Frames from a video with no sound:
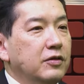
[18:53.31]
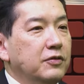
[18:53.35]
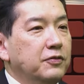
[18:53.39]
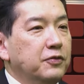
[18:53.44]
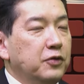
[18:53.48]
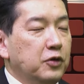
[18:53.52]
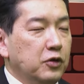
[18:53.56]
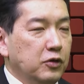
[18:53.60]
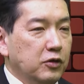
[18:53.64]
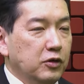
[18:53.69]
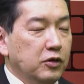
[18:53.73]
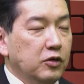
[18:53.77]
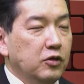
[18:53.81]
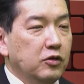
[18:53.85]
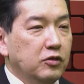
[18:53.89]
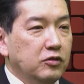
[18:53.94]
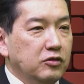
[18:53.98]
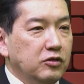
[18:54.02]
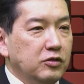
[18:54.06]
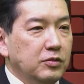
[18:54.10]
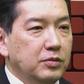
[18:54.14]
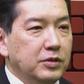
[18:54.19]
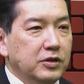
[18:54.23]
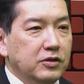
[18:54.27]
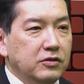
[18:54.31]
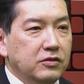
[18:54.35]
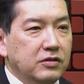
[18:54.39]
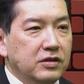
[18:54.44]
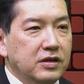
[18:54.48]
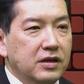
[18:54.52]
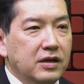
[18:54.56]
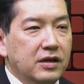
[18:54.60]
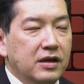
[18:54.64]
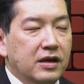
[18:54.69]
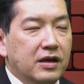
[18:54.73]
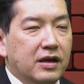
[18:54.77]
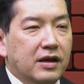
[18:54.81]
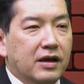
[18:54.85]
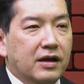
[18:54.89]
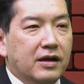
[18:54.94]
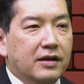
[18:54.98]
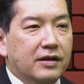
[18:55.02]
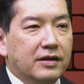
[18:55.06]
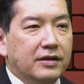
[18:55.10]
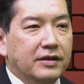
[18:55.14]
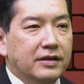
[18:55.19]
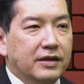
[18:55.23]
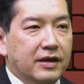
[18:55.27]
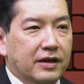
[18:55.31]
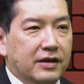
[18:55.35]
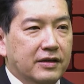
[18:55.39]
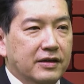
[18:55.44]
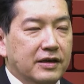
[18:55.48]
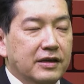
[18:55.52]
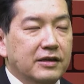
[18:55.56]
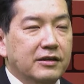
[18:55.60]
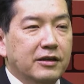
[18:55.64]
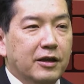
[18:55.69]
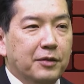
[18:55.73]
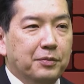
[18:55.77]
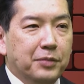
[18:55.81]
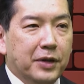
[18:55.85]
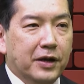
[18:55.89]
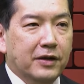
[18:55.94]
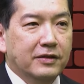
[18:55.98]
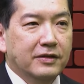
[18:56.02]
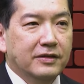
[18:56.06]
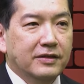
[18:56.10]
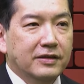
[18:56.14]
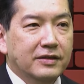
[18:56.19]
further contribute in Nepal.